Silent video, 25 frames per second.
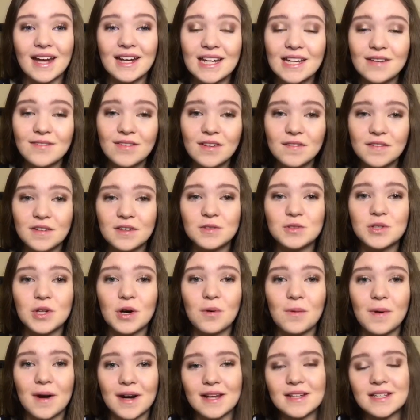And even if you
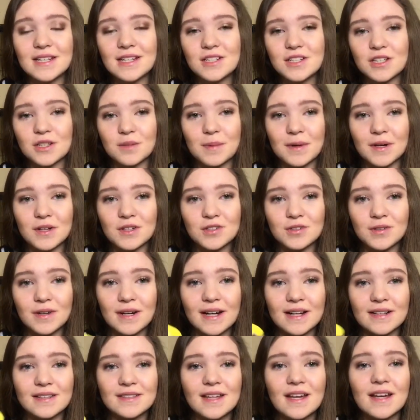don't want to teach your bird
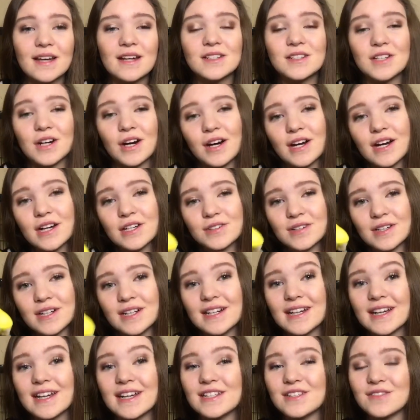tricks, target
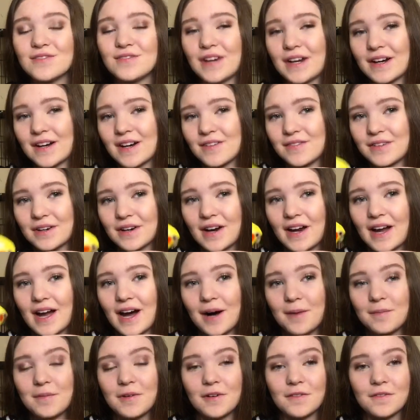training is very, very
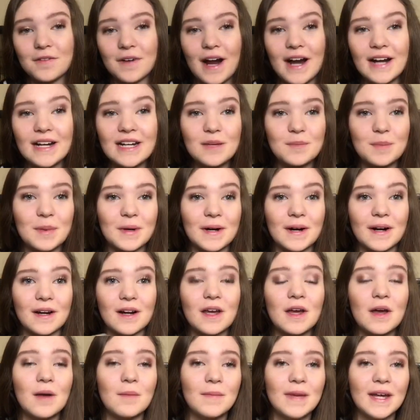helpful for any
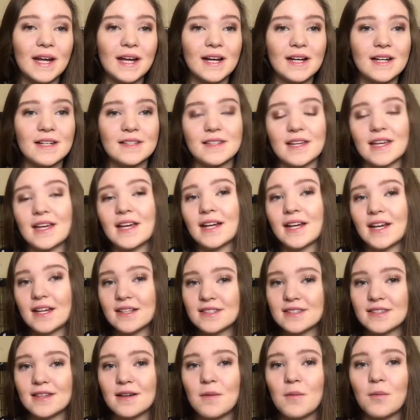bird because it gets
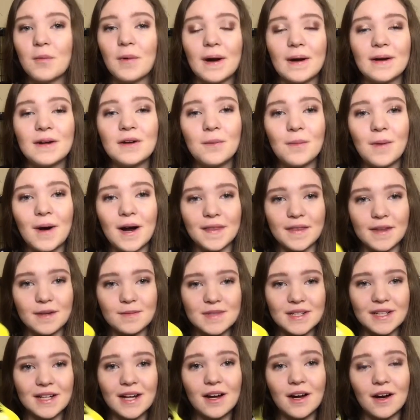them where you want them
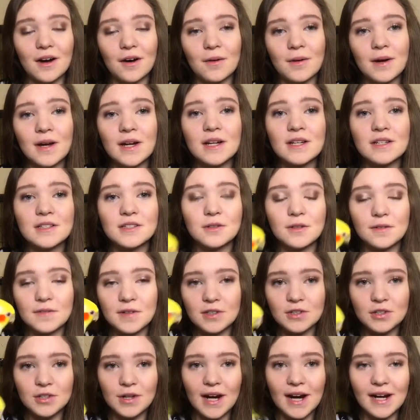to go. So if
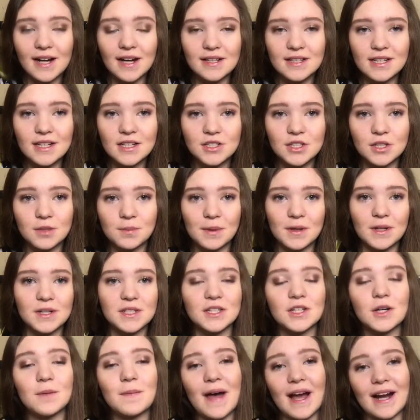you're trying to teach your bird to
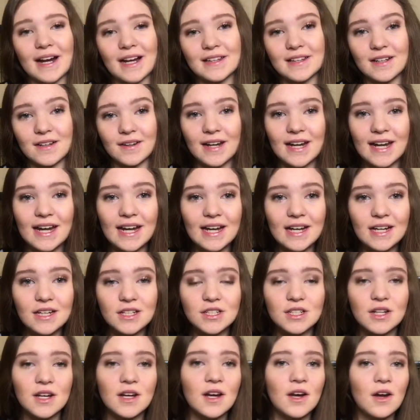go back in their
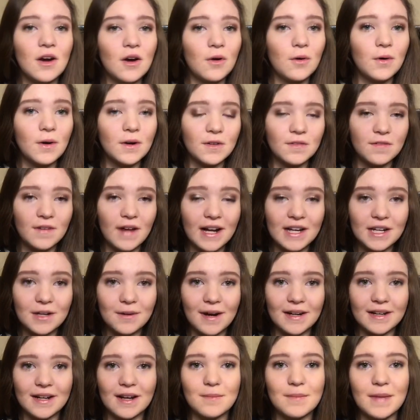cage or to fly to you
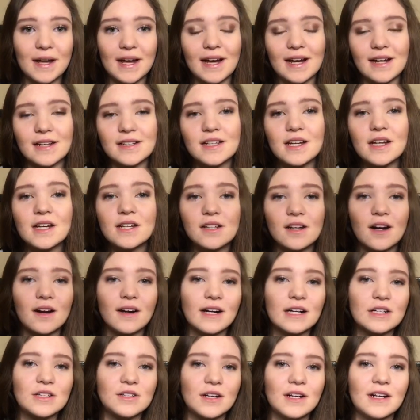on command,
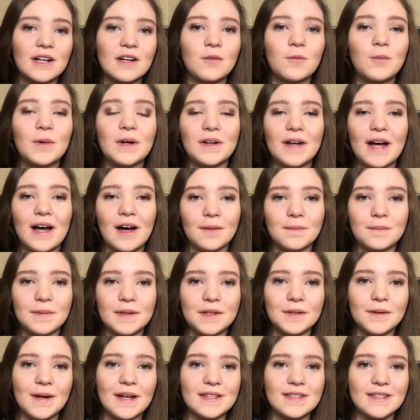target training will help
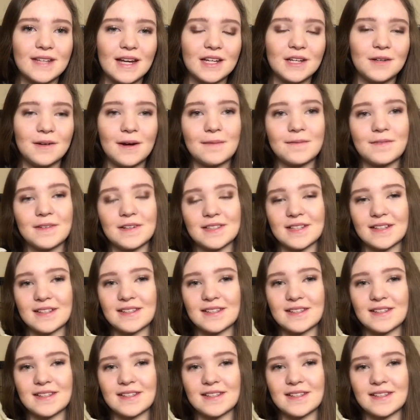you and set you up for